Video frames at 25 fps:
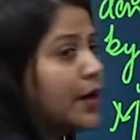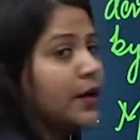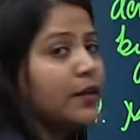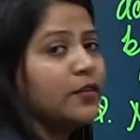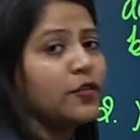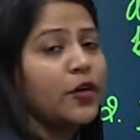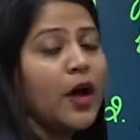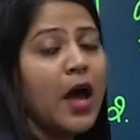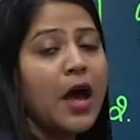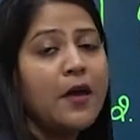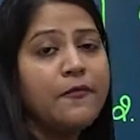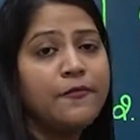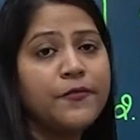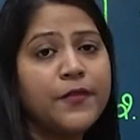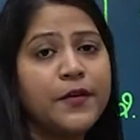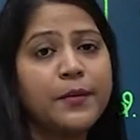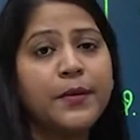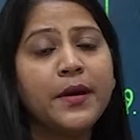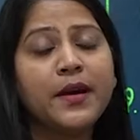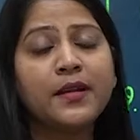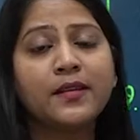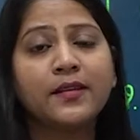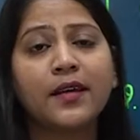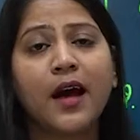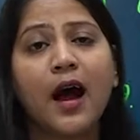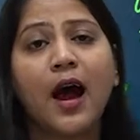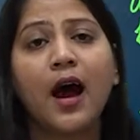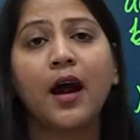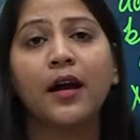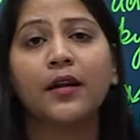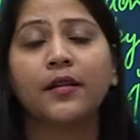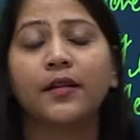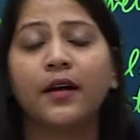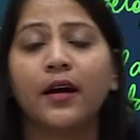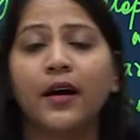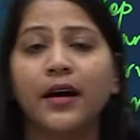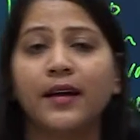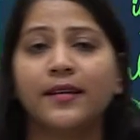right, so amphibians
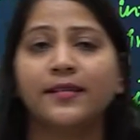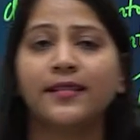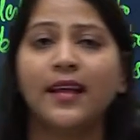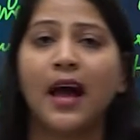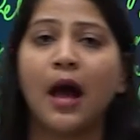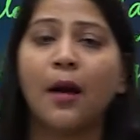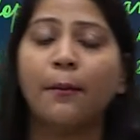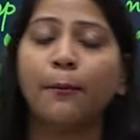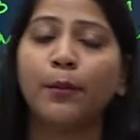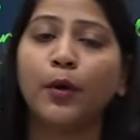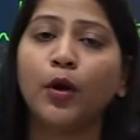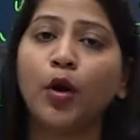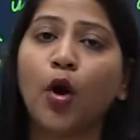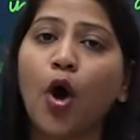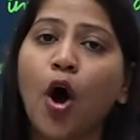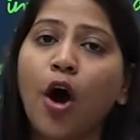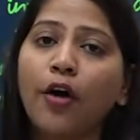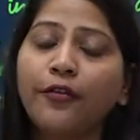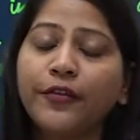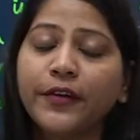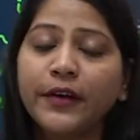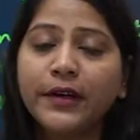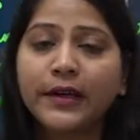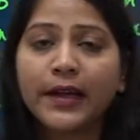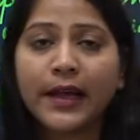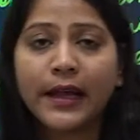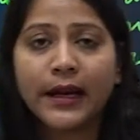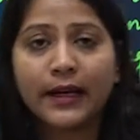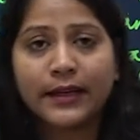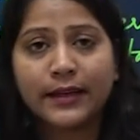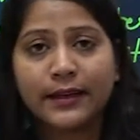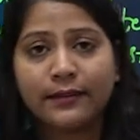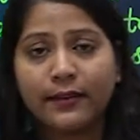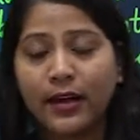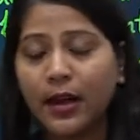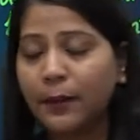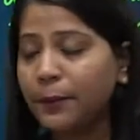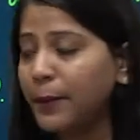are the example of indirect
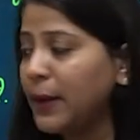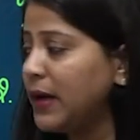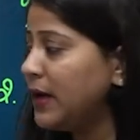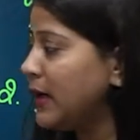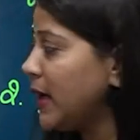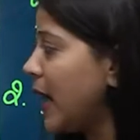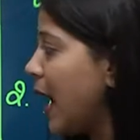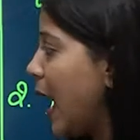development.